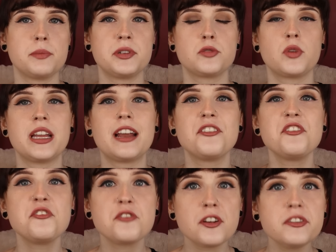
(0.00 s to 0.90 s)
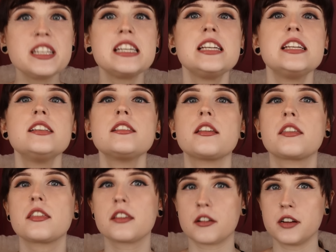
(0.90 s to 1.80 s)
between 15 to
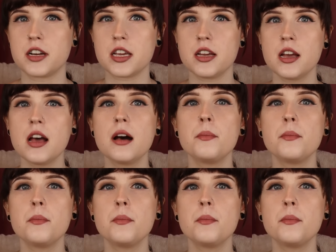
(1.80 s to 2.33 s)
30,